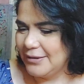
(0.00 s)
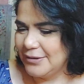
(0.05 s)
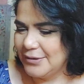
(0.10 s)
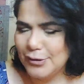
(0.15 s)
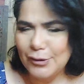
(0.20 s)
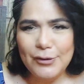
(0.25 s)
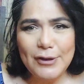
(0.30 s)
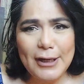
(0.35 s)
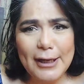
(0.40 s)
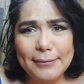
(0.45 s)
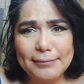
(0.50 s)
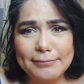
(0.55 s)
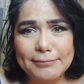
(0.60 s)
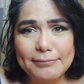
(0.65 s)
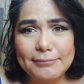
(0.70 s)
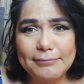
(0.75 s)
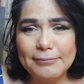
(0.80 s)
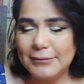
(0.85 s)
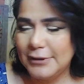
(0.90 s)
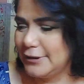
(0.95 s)
So yeah,
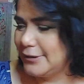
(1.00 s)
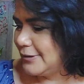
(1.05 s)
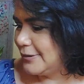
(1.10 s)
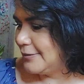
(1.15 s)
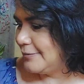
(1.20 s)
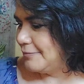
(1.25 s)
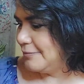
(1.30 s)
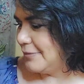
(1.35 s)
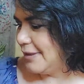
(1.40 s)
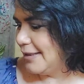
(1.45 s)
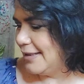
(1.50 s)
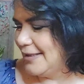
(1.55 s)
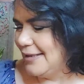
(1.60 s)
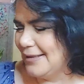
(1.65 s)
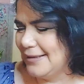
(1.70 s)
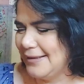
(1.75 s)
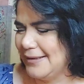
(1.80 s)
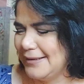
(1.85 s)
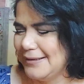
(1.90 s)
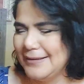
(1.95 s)
it's
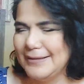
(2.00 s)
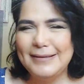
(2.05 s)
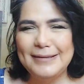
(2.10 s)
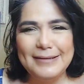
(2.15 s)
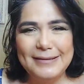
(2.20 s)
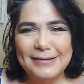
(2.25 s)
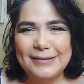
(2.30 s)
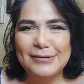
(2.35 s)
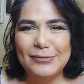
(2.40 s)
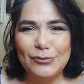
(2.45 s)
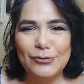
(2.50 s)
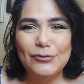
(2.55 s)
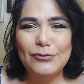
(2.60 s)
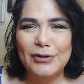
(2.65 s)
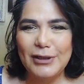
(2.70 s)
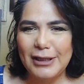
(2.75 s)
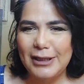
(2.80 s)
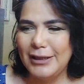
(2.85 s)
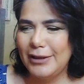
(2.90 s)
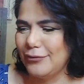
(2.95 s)
it's
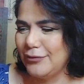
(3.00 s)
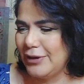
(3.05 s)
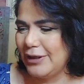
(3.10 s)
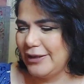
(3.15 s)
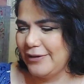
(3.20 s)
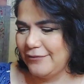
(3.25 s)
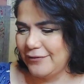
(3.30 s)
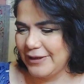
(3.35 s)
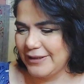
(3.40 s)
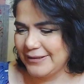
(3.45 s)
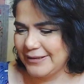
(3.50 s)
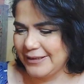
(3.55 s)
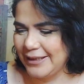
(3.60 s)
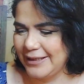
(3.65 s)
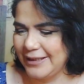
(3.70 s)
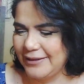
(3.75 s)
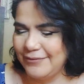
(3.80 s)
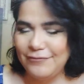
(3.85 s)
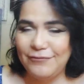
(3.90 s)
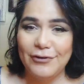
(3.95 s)
really, really
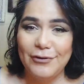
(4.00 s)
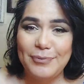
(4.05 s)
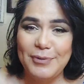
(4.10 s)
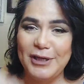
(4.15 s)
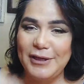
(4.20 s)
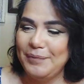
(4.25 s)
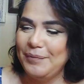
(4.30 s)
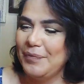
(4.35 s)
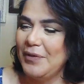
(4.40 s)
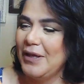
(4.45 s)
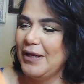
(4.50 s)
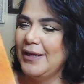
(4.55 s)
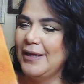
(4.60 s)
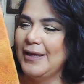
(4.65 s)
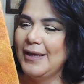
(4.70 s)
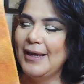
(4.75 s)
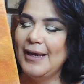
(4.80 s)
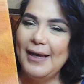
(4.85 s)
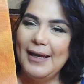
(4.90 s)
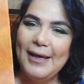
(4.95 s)
fascinating for me.
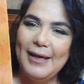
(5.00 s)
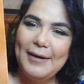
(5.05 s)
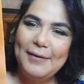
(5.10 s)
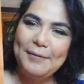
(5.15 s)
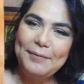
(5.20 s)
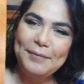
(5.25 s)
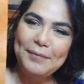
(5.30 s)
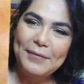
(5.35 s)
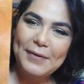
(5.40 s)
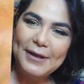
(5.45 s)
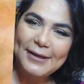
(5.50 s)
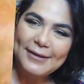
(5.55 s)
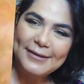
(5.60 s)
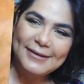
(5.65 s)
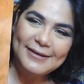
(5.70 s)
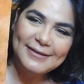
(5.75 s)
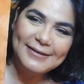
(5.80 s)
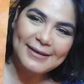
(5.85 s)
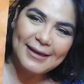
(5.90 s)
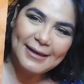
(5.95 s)

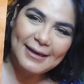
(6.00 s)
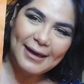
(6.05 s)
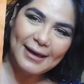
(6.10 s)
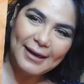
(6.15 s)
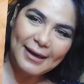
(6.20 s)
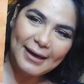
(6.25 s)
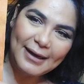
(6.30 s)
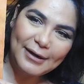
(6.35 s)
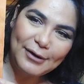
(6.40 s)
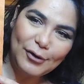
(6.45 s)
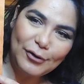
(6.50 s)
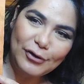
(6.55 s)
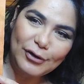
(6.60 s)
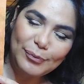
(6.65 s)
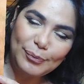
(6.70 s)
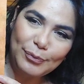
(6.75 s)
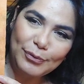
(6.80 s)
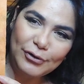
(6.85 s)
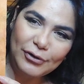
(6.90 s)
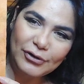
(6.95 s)
This
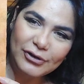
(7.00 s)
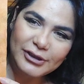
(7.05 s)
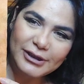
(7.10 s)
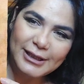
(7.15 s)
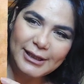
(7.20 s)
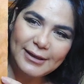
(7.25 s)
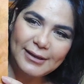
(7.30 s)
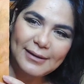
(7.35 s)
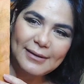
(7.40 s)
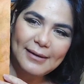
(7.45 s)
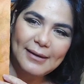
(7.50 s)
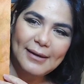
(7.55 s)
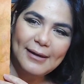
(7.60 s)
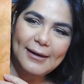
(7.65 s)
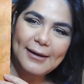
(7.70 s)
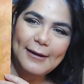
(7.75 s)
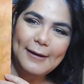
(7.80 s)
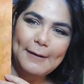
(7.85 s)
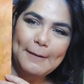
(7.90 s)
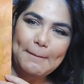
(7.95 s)
another project,
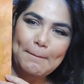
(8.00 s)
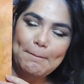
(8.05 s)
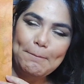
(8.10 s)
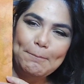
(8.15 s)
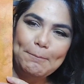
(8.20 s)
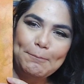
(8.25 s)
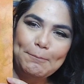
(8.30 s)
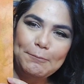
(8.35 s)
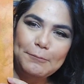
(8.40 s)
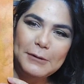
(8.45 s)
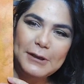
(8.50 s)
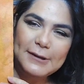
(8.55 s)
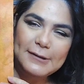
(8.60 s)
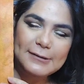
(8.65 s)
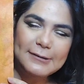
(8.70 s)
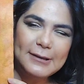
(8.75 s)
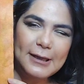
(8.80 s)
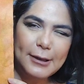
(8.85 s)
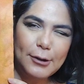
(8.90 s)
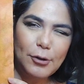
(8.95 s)

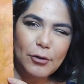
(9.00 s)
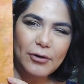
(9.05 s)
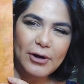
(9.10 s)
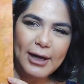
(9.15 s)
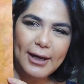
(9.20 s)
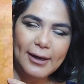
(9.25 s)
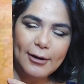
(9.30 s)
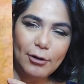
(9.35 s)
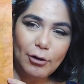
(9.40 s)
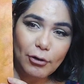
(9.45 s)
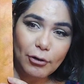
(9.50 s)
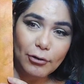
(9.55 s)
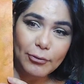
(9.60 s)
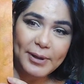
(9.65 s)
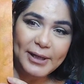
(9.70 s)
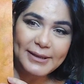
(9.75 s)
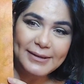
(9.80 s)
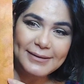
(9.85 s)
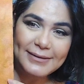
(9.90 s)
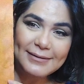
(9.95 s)
this is Anora
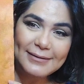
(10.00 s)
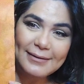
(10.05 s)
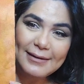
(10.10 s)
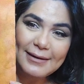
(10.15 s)
Corbett,